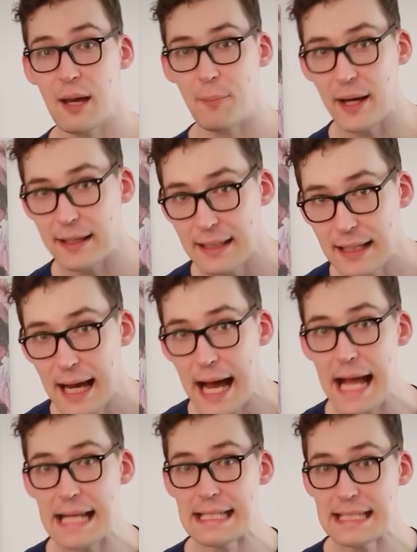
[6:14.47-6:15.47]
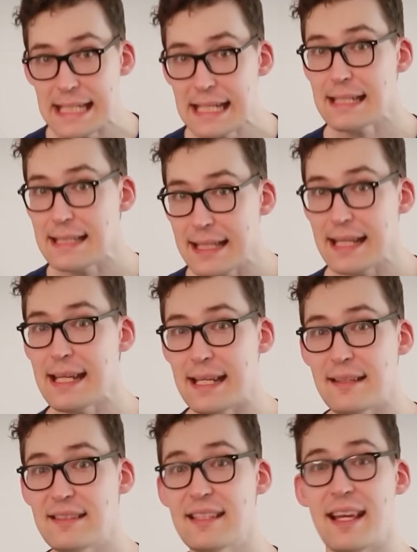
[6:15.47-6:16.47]
but I did
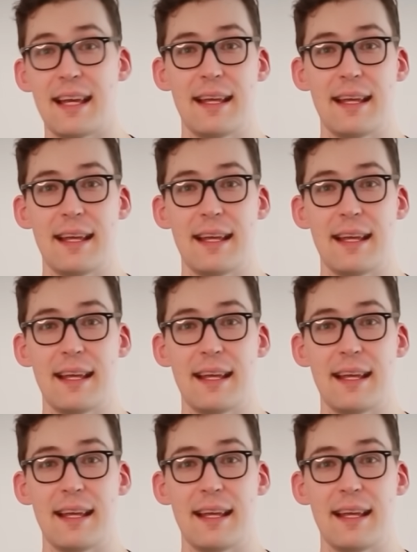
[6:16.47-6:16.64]
tease